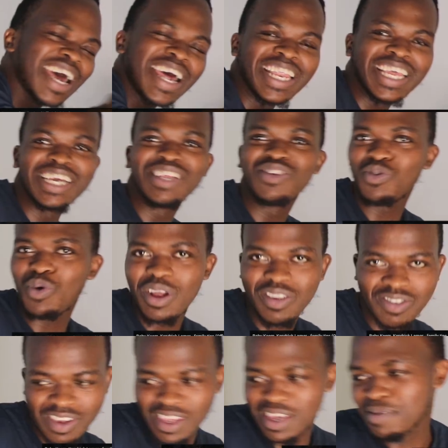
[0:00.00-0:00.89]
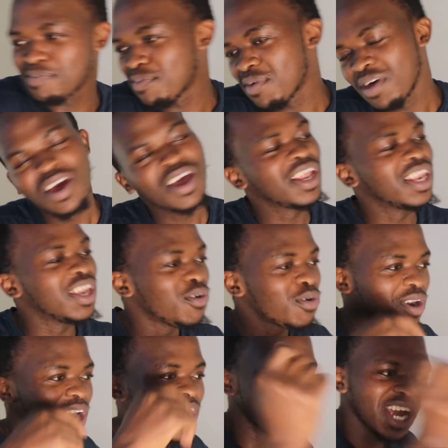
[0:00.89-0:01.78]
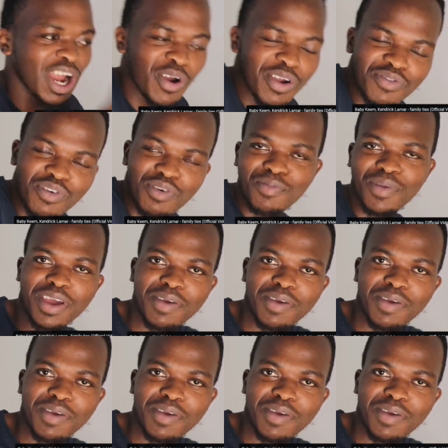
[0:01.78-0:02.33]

running towards him, they're running away from